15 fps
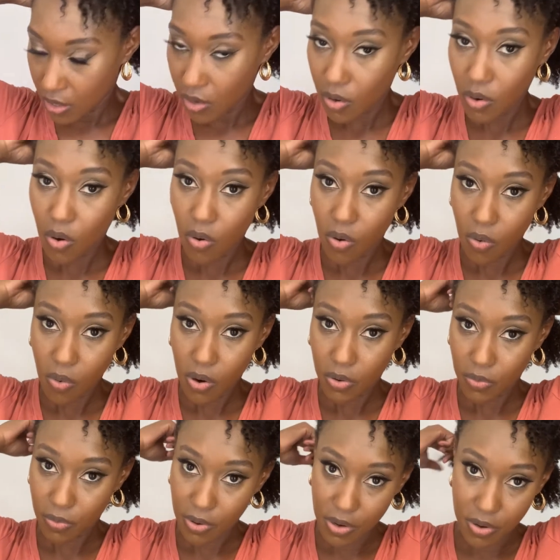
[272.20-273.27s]

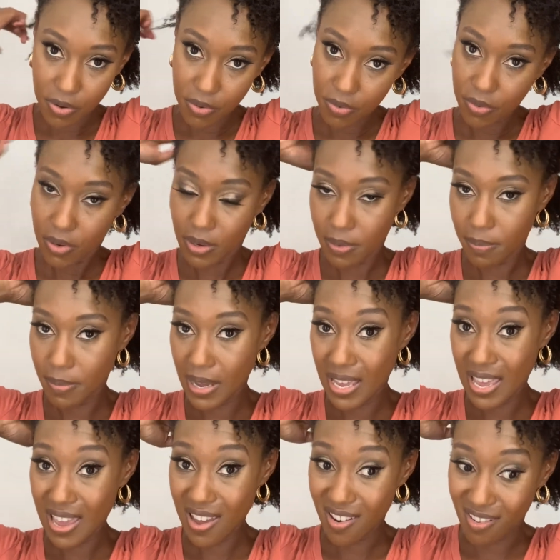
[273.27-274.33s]
cornrow my
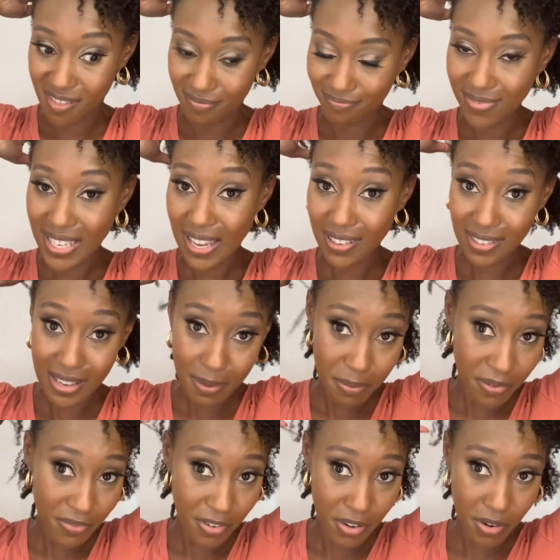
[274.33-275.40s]
hair. Yes, I
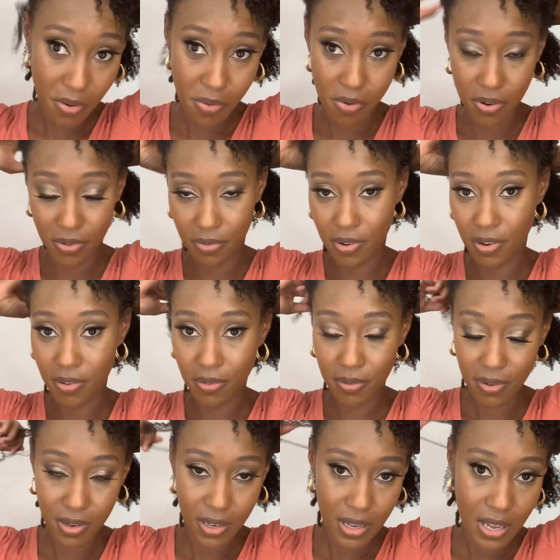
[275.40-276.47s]
prefer cornrow
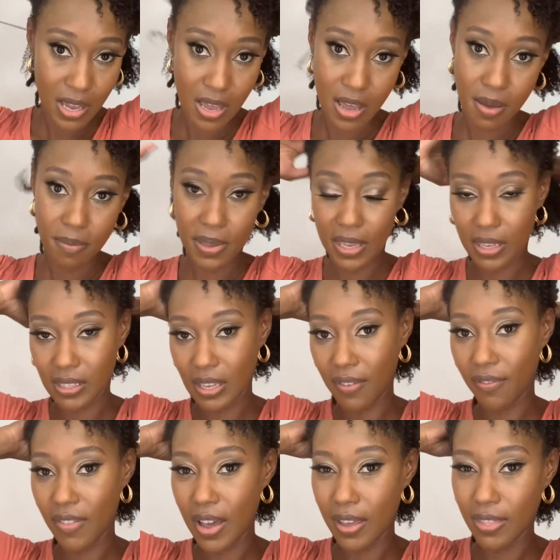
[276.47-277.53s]
because I
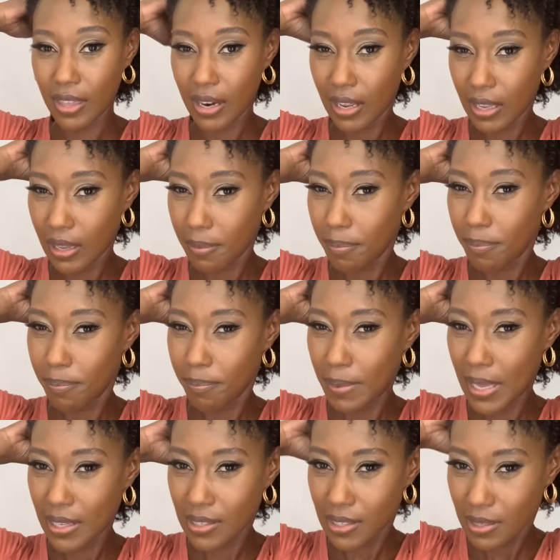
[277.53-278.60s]
find that I get
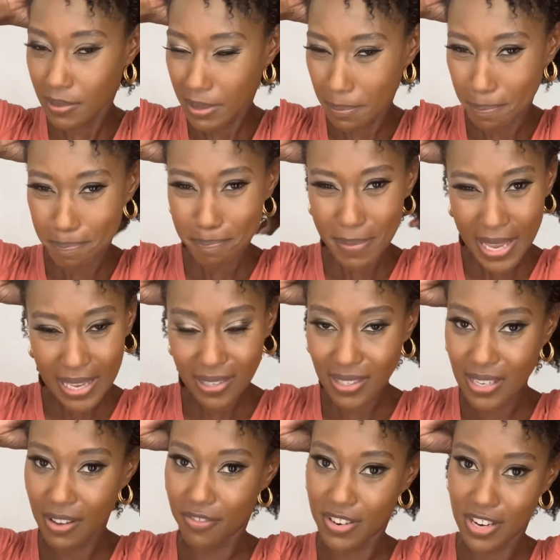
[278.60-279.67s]
best
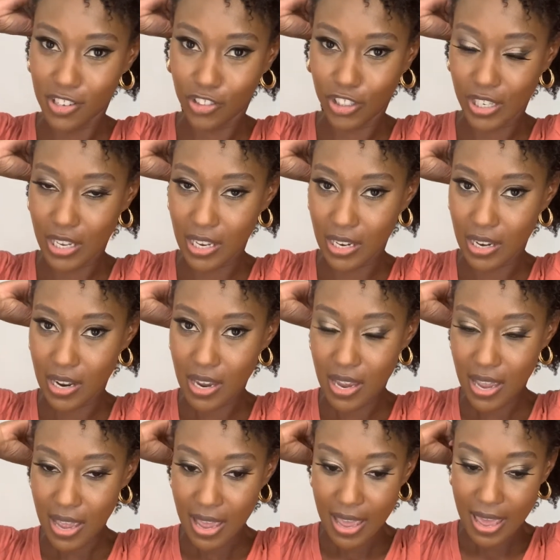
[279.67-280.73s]
definition
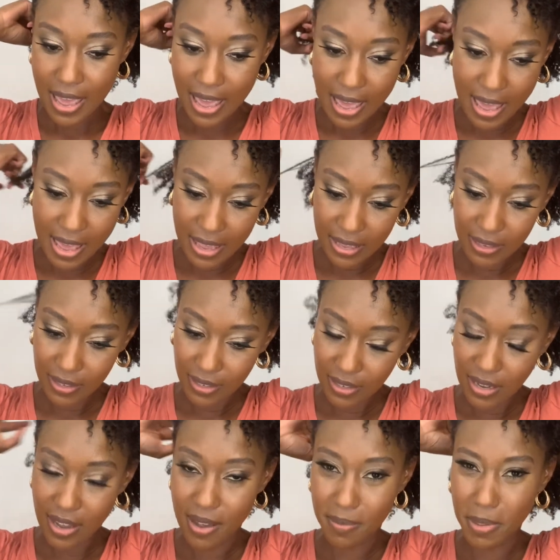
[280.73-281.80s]
and
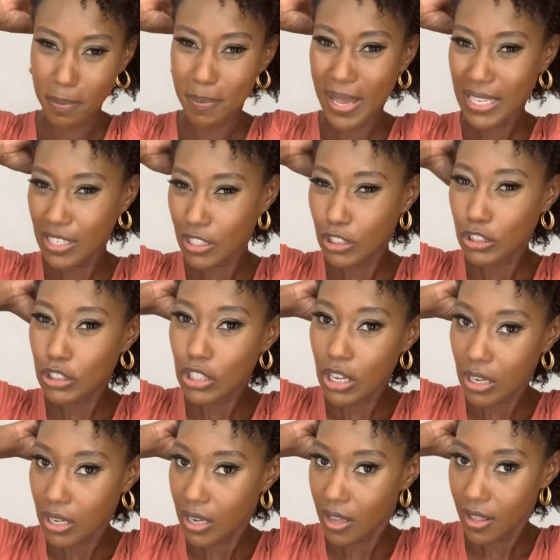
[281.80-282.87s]
the best
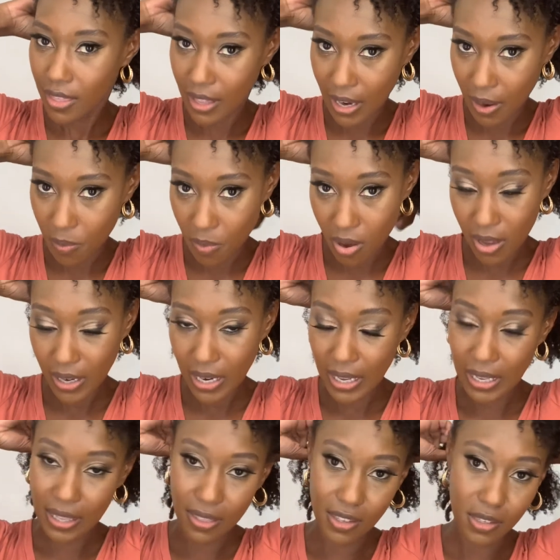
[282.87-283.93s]
look that I want. And
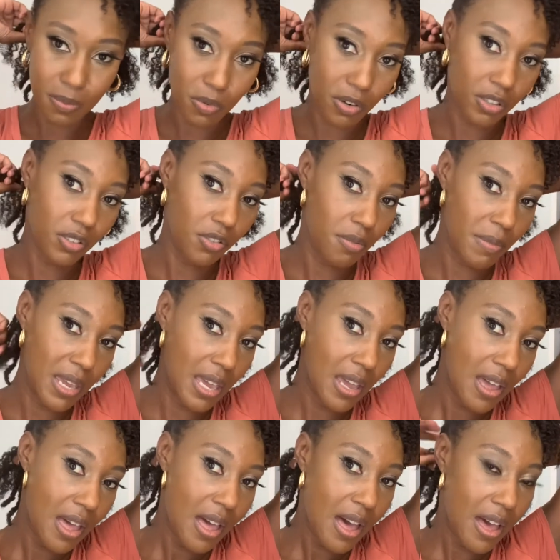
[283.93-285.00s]
again, this works for me.
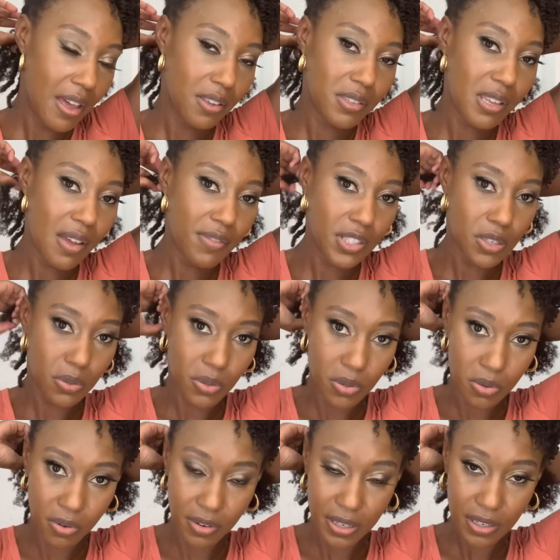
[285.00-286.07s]
I also have a
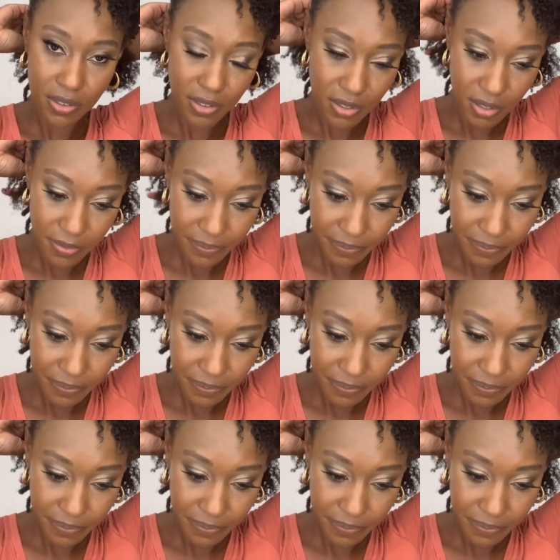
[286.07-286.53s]
tutorial